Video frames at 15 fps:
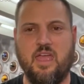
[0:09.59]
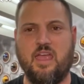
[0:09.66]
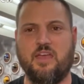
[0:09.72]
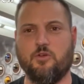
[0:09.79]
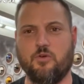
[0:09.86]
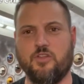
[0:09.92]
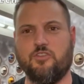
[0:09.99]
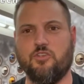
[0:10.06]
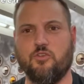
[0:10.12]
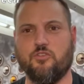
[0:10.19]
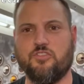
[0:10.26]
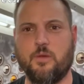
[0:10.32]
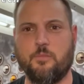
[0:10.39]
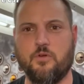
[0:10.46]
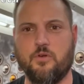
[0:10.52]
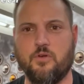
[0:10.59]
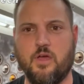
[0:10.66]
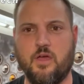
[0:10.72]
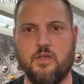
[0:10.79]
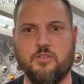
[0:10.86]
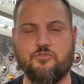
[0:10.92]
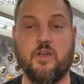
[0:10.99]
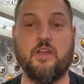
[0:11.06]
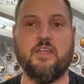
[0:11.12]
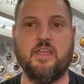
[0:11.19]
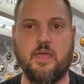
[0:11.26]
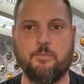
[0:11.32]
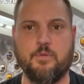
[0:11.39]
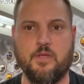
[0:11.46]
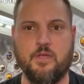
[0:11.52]
and or into your summer training
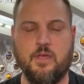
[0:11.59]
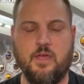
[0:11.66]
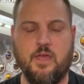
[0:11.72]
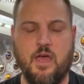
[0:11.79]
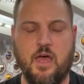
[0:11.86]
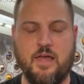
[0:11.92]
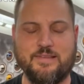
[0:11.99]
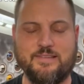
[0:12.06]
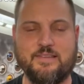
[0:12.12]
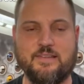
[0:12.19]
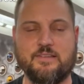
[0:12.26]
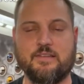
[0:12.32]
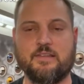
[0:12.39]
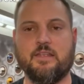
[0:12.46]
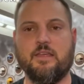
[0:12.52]
camp season.